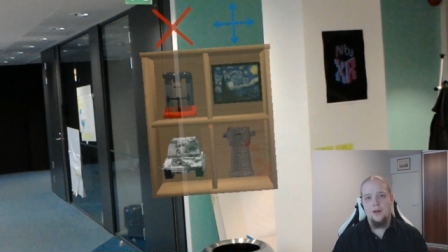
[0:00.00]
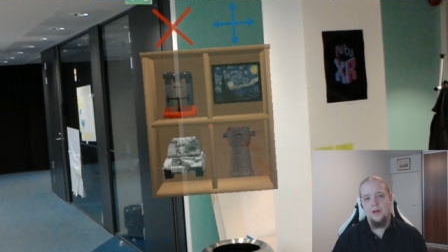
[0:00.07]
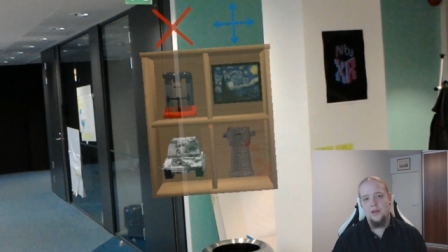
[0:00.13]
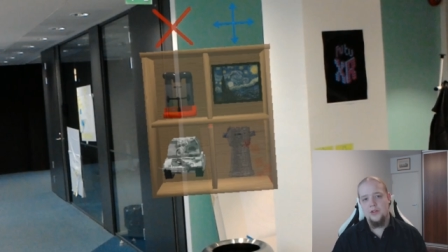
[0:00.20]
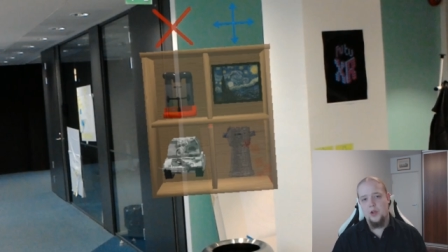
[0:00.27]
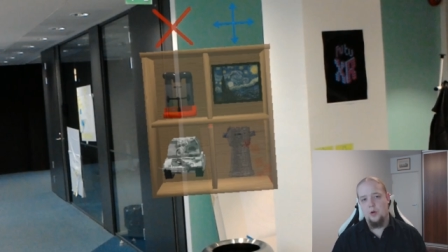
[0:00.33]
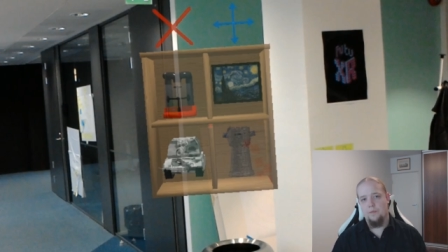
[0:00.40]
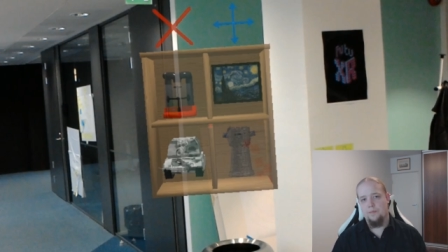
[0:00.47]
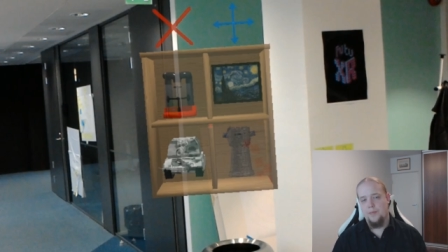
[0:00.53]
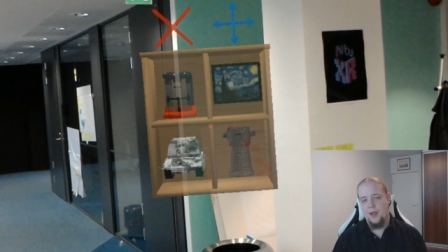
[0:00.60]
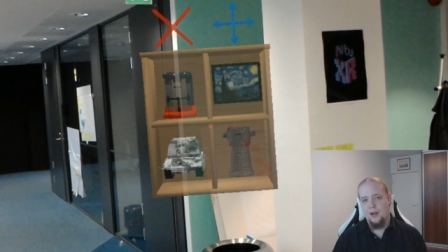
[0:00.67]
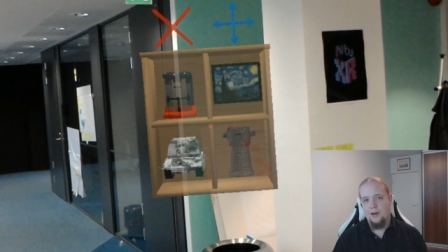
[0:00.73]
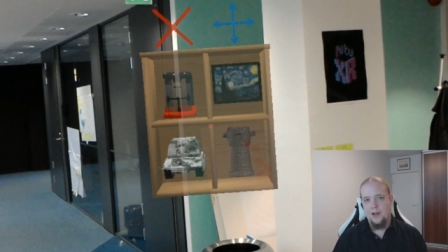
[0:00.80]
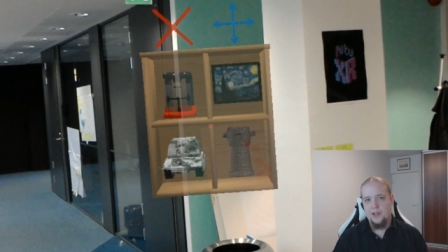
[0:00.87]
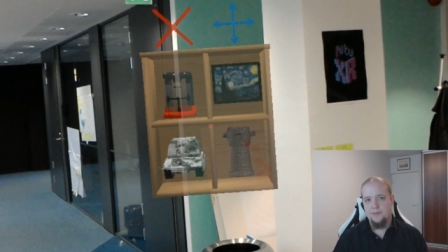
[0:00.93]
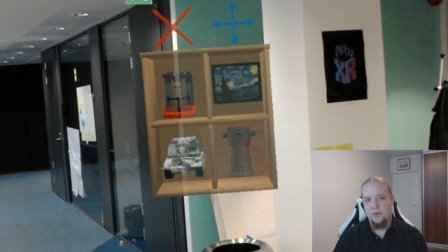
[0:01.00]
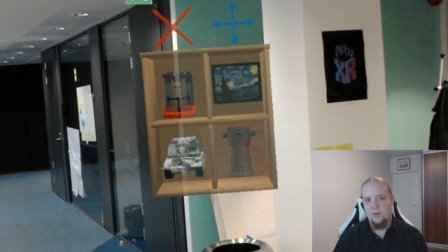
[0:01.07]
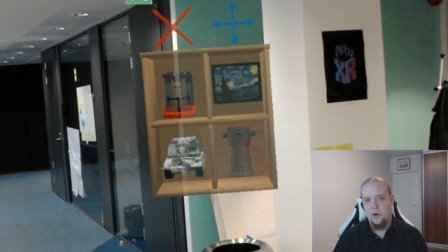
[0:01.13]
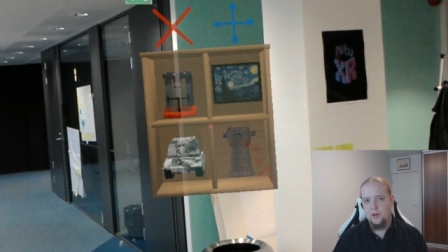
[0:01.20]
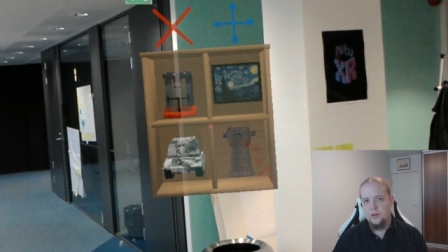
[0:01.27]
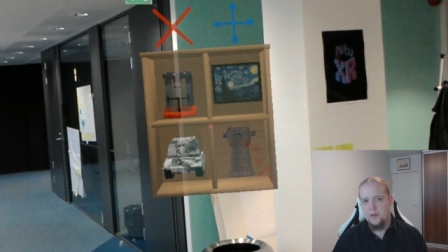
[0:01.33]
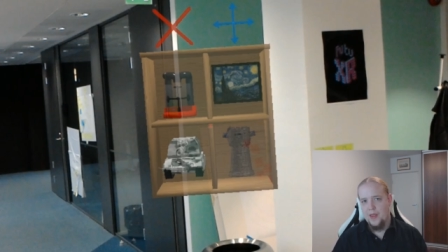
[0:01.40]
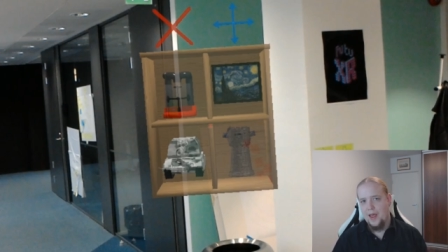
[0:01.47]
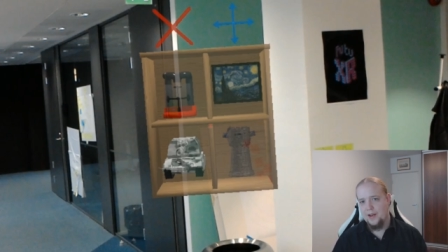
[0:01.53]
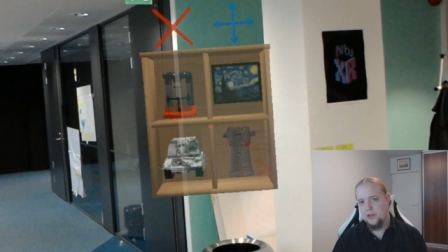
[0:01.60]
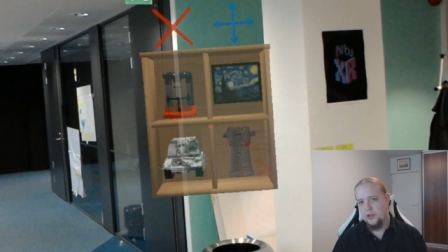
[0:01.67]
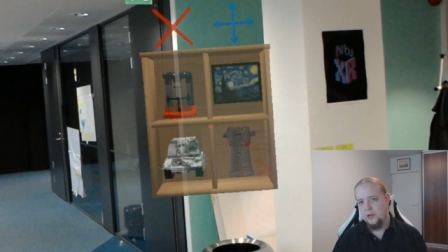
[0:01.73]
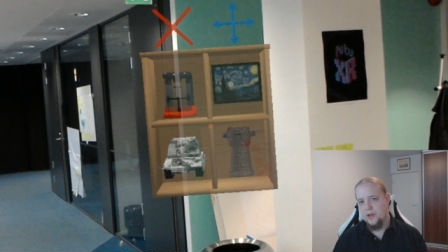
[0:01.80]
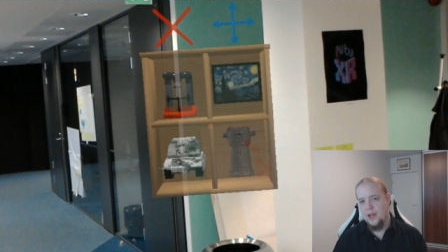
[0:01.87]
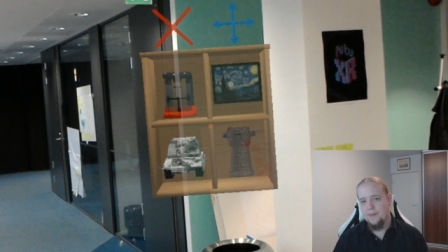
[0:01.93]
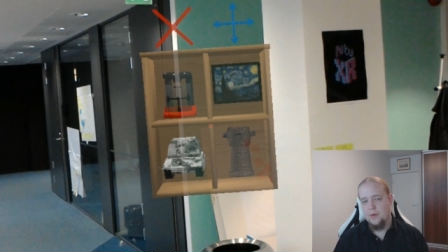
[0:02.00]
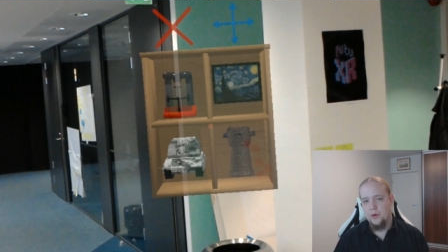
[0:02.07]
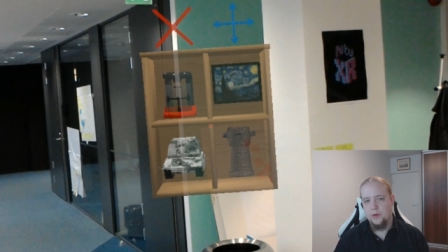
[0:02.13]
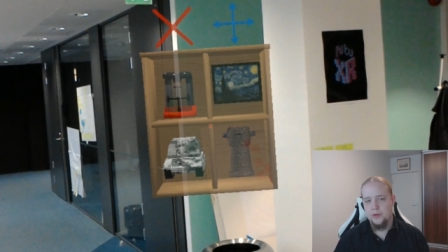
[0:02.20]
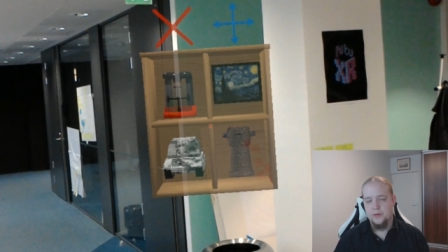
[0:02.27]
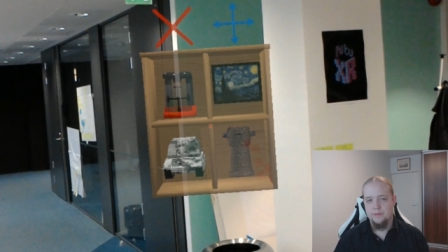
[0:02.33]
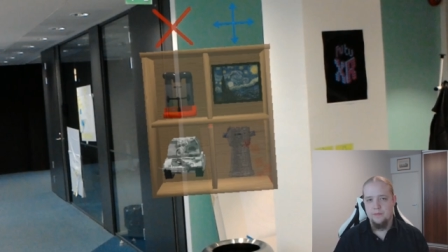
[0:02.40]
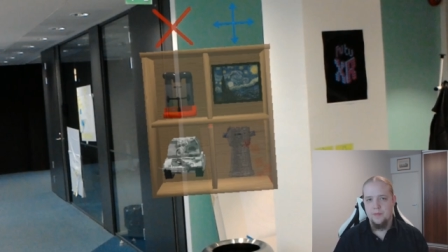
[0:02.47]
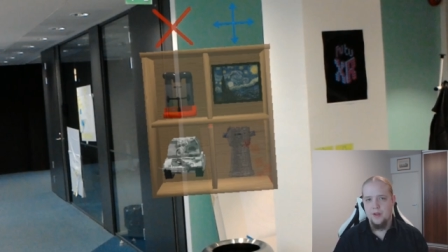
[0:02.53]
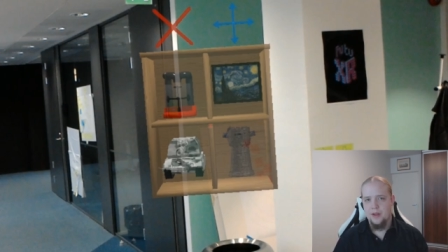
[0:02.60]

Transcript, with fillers: So, let's move on to the actual demos.